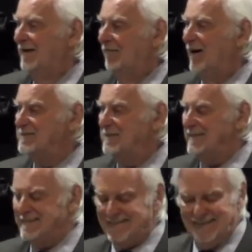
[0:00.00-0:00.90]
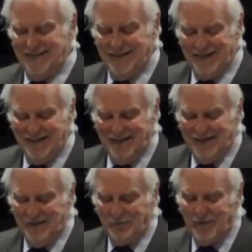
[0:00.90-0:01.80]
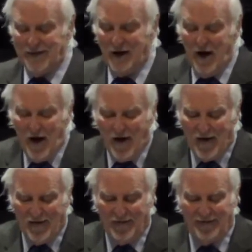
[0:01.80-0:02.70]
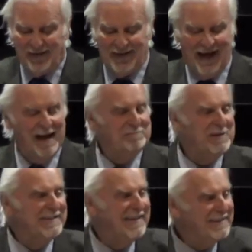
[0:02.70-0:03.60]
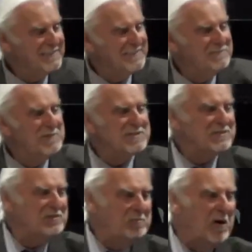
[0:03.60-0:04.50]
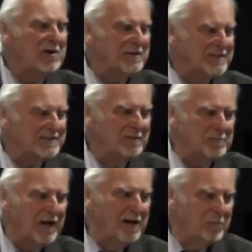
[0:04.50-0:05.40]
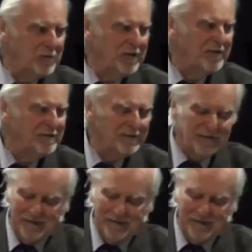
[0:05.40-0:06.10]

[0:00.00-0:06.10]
Watch this. We all have been guilty of missing the mark at some time or another.